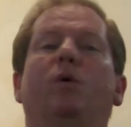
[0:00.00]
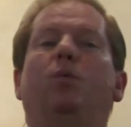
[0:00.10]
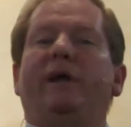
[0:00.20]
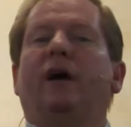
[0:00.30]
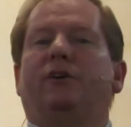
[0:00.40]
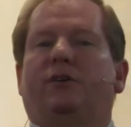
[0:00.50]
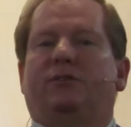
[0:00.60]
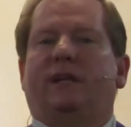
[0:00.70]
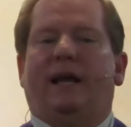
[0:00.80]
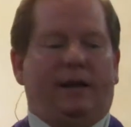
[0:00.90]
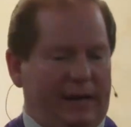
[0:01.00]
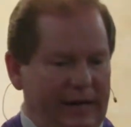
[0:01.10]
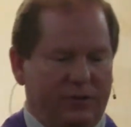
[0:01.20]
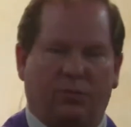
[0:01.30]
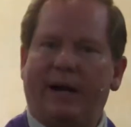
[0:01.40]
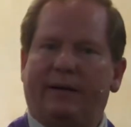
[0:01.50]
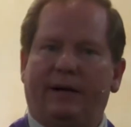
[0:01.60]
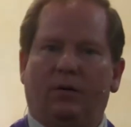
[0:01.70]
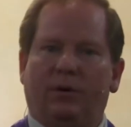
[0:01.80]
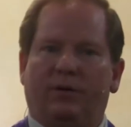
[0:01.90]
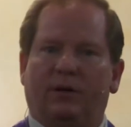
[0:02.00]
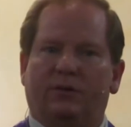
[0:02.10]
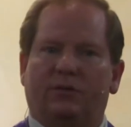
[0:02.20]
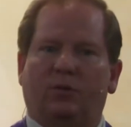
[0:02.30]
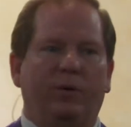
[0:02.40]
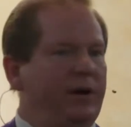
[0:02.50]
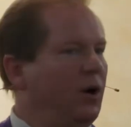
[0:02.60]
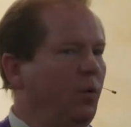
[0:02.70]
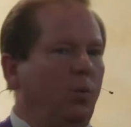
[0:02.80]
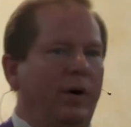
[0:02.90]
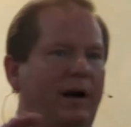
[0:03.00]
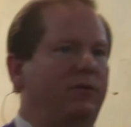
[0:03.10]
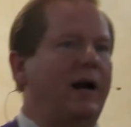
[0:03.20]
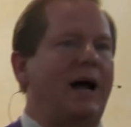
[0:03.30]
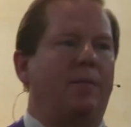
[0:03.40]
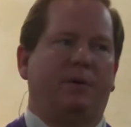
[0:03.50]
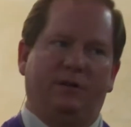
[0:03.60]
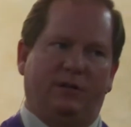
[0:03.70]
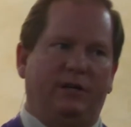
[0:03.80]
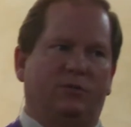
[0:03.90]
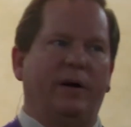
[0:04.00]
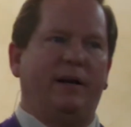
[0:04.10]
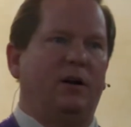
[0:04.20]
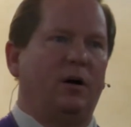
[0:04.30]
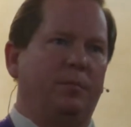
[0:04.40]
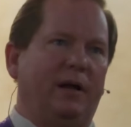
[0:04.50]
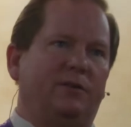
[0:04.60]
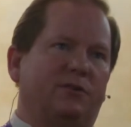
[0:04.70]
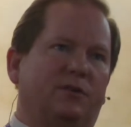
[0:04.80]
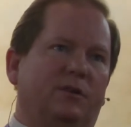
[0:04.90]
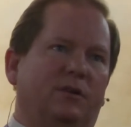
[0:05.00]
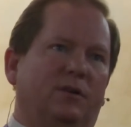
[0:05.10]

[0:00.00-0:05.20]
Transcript: we understand. He's right here with us. We know whatever happens, He's right in our midst.